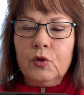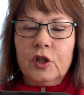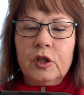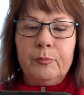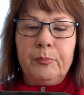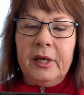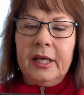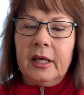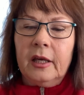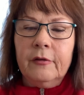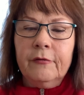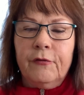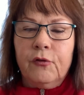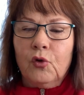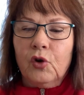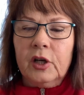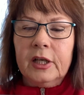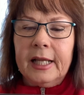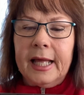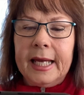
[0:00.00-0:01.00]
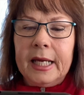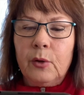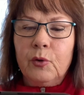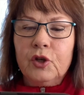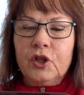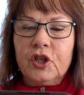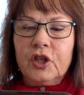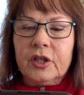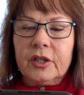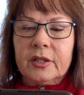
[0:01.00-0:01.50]
speaking foreign
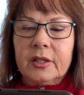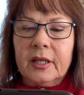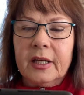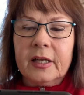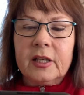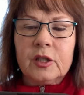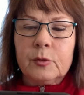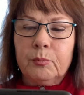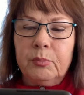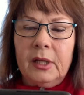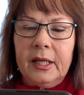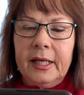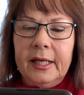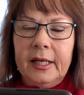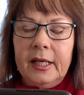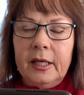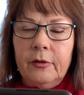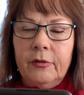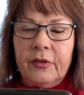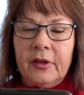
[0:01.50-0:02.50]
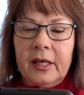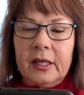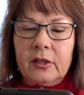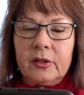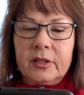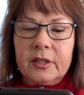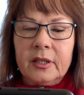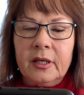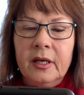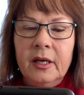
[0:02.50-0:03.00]
languages, explaining
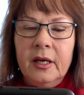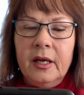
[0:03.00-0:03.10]
things,